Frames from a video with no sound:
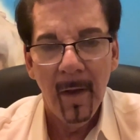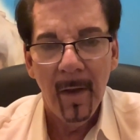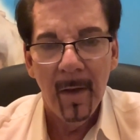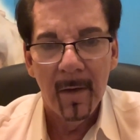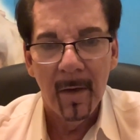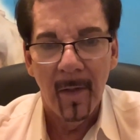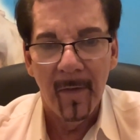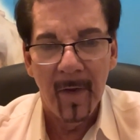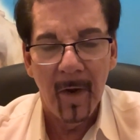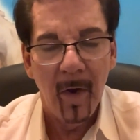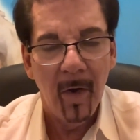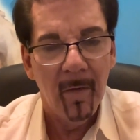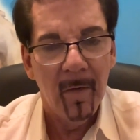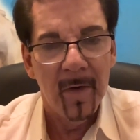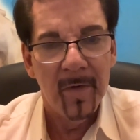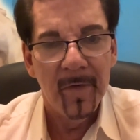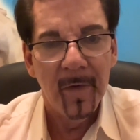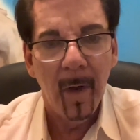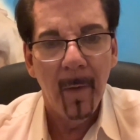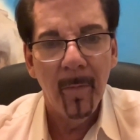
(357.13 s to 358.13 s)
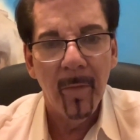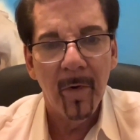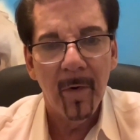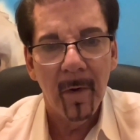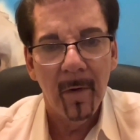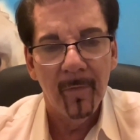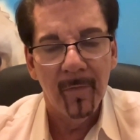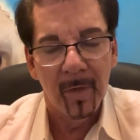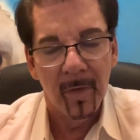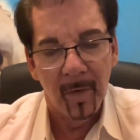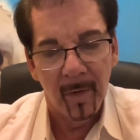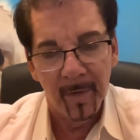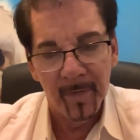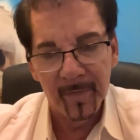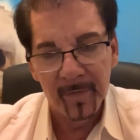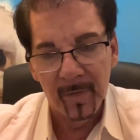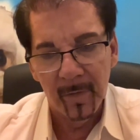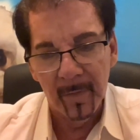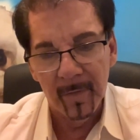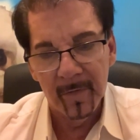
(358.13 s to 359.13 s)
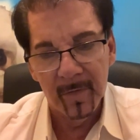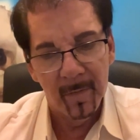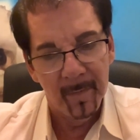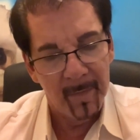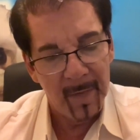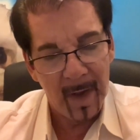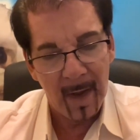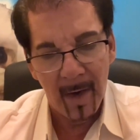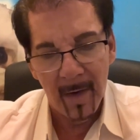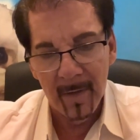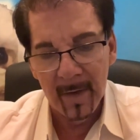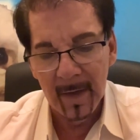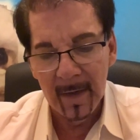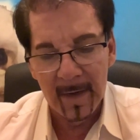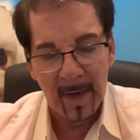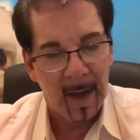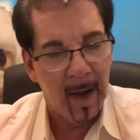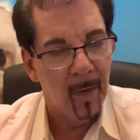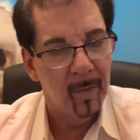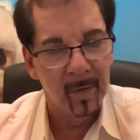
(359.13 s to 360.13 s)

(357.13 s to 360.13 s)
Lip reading: Now, there are a number of lawsuits pending now,